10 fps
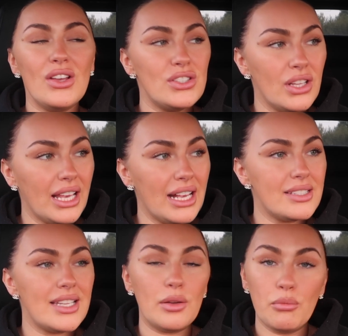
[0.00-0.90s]
So like I
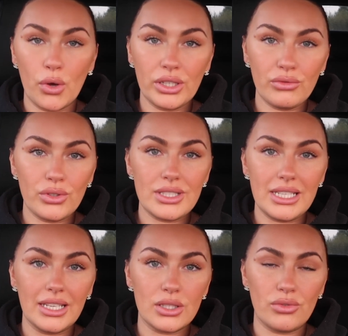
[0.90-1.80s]
said, morning
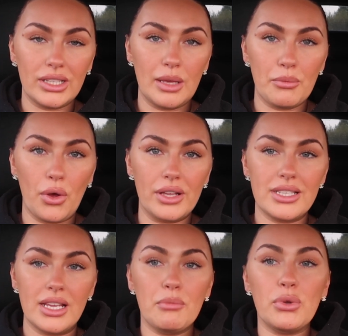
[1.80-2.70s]
routine is really
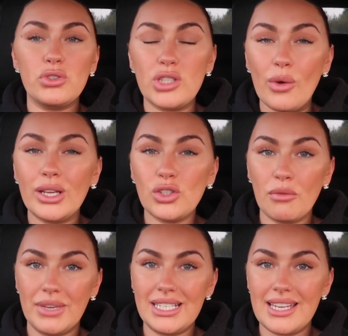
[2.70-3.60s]
important, but so is your
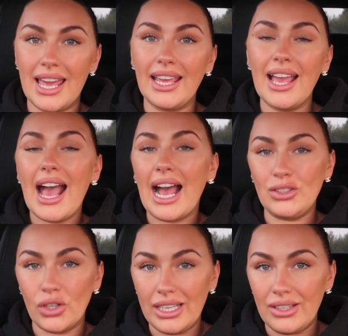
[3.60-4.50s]
midday
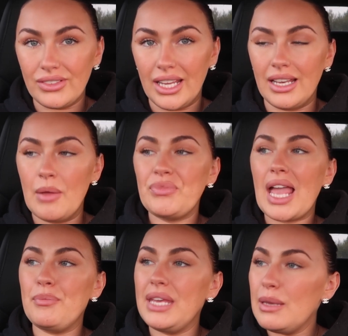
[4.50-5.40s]
and your evening.
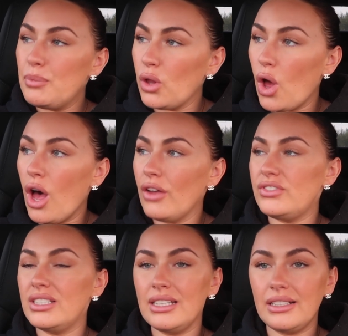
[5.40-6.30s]
And people
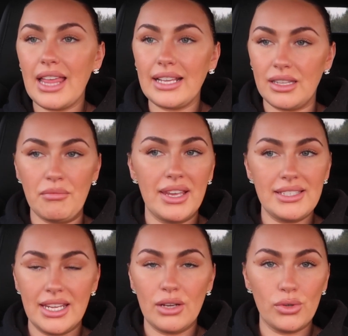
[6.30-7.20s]
often neglect the
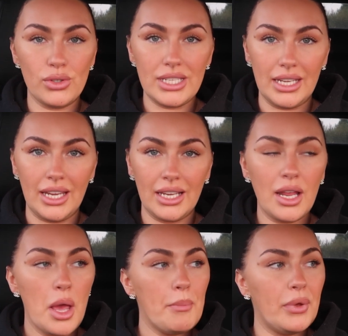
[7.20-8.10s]
midday
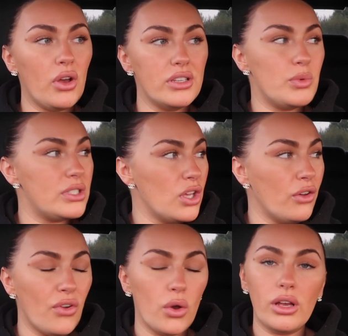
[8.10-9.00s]
routine because we're
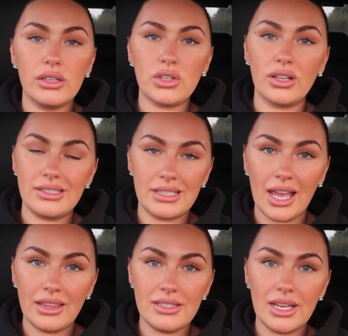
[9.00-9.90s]
so focused on
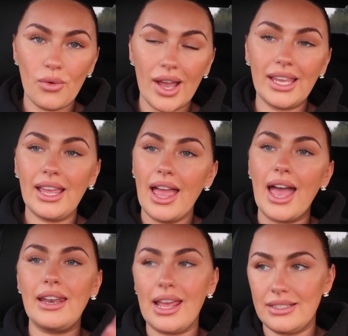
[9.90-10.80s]
starting the day right
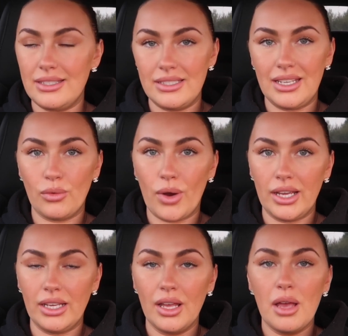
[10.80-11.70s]
and ending the day
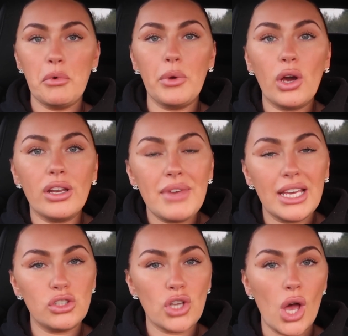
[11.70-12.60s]
right. But we got to
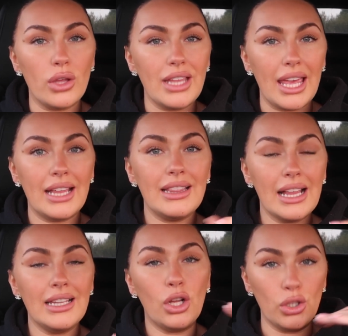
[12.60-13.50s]
make sure that in
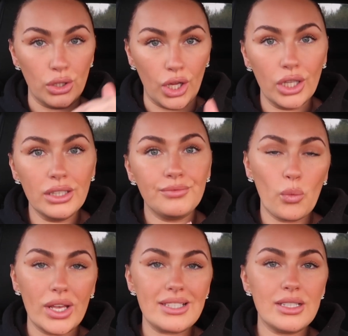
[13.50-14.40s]
that little lull,
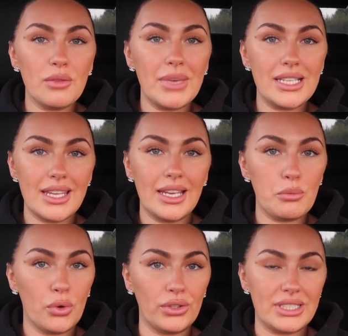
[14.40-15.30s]
we're still
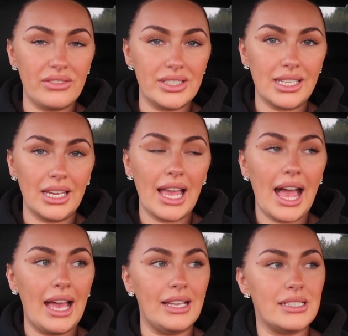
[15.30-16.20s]
maintaining productivity.
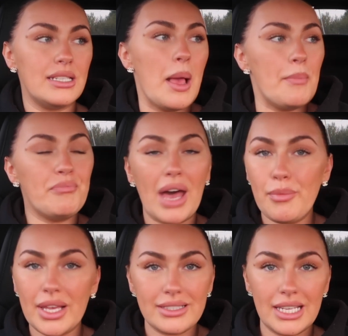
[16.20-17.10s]
And my
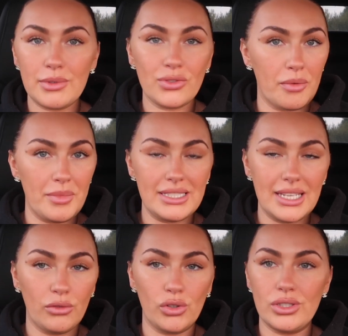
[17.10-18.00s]
best tips for a
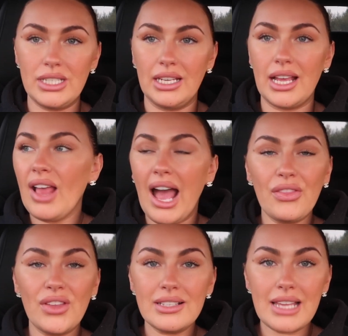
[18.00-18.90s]
midday routine
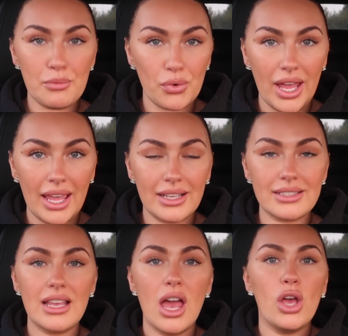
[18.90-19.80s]
are things like
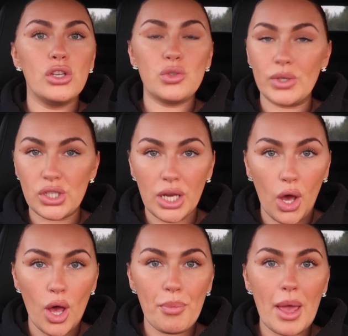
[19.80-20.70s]
breaks, switching it
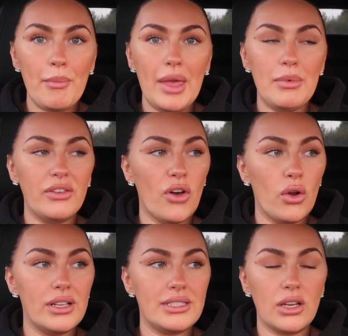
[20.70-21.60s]
up, and maybe
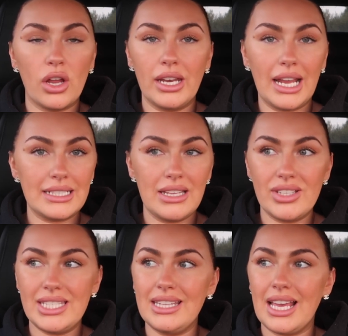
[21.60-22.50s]
focusing on an
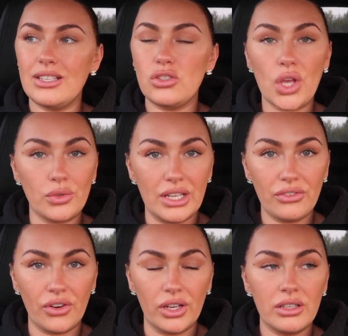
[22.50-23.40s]
activity that is so
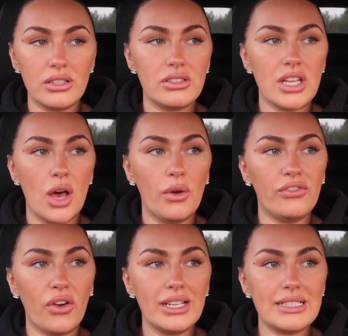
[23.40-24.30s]
different. So
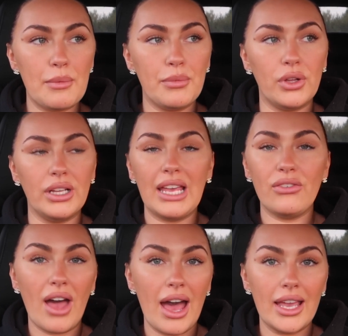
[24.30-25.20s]
for example,
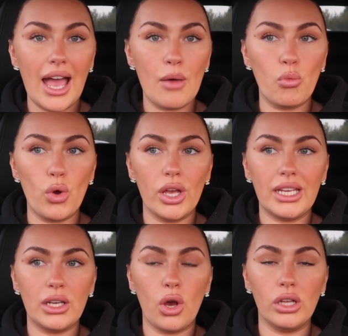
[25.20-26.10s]
if I am
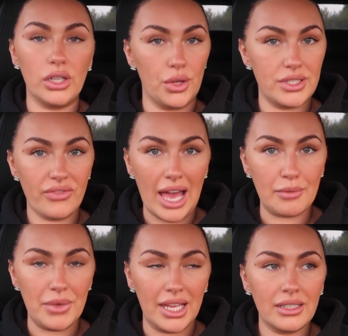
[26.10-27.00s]
working on loads of
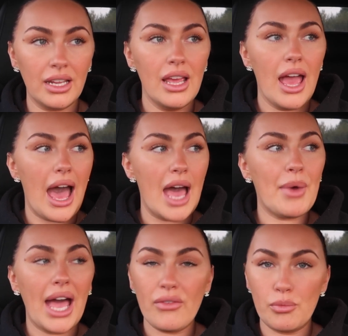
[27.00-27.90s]
admin, I
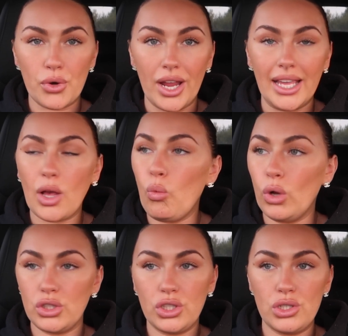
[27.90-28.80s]
might have a break,
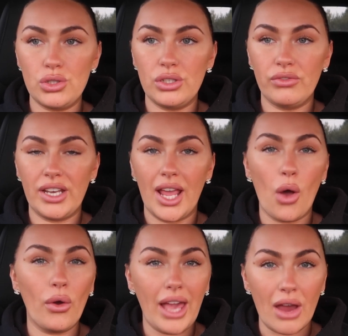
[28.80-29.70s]
watch a YouTube
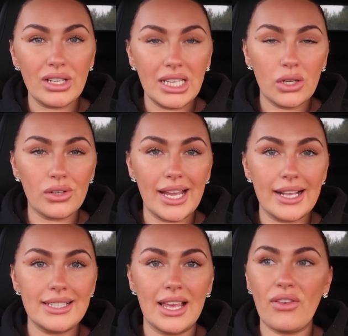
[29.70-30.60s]
video, get really
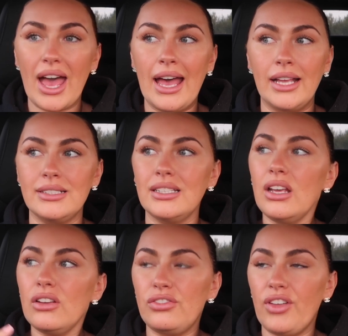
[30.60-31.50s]
creative, and
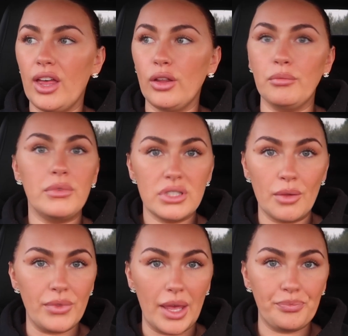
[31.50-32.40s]
film
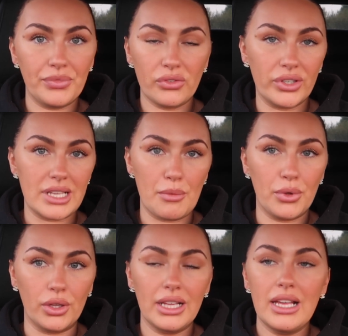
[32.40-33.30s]
something, for
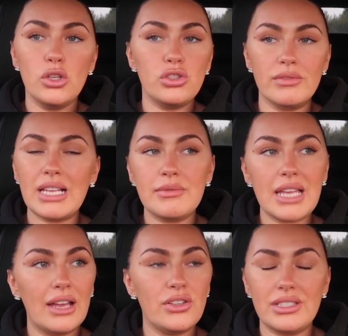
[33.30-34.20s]
example. Sometimes
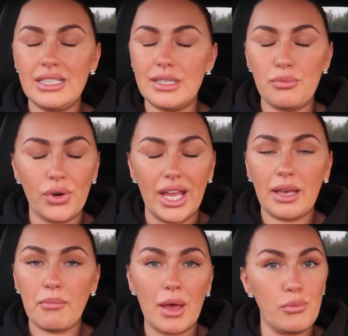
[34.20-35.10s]
I just need to
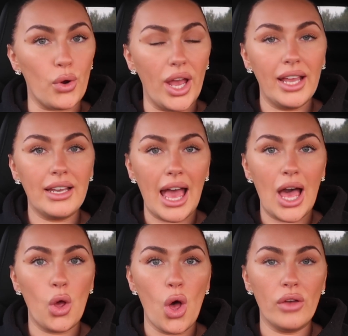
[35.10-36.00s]
break my brain
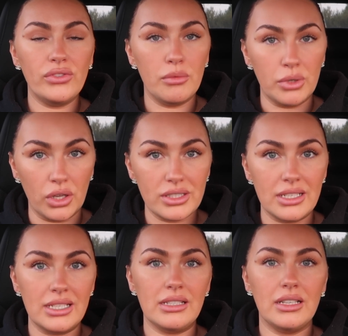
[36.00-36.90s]
out of the
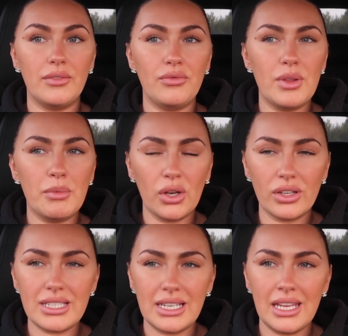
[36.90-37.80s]

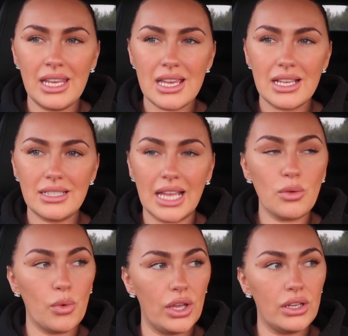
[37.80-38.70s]
monotony, is that
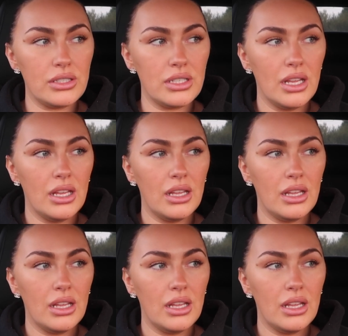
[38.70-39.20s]
the word?